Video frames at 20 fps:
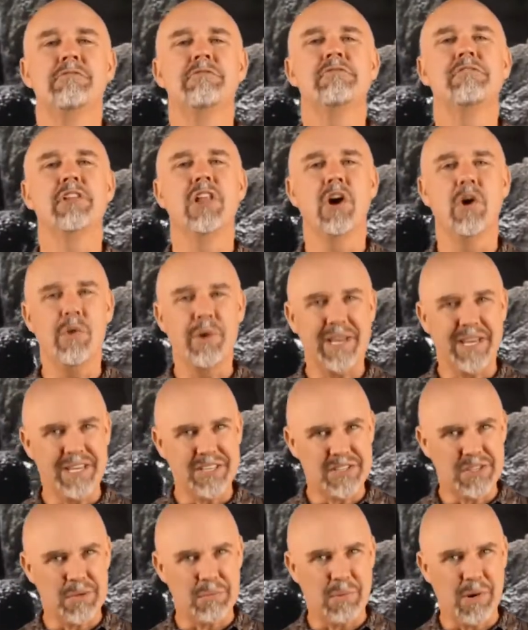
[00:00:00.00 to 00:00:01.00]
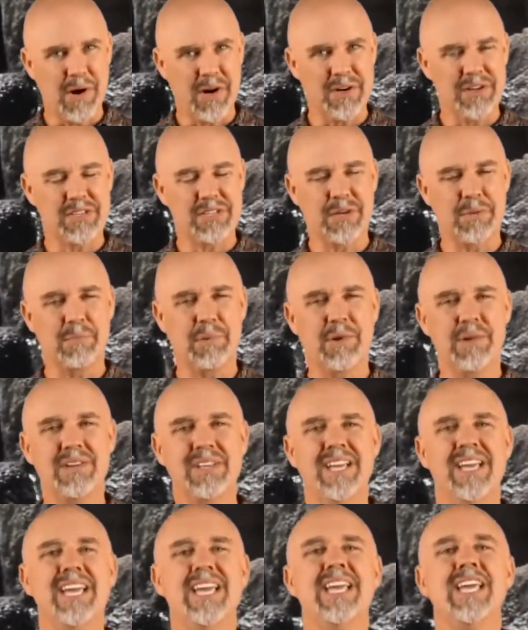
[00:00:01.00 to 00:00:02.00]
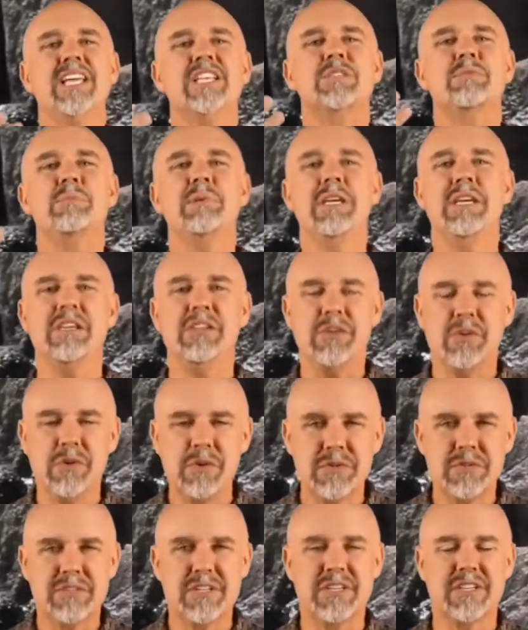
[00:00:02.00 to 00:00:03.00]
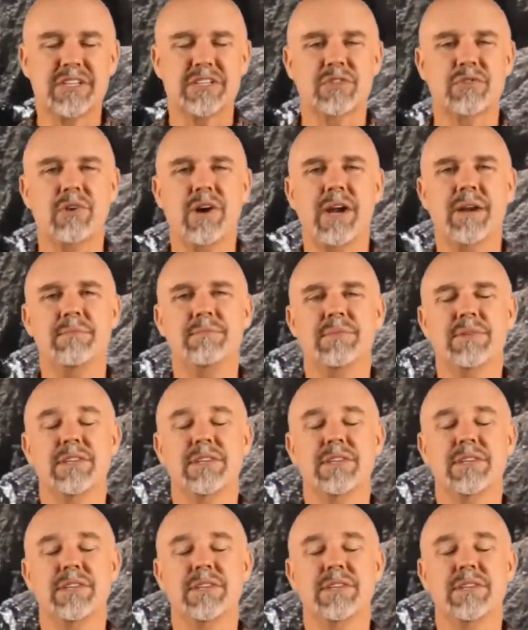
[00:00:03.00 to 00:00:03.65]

Flowing is the participle. It's being used to describe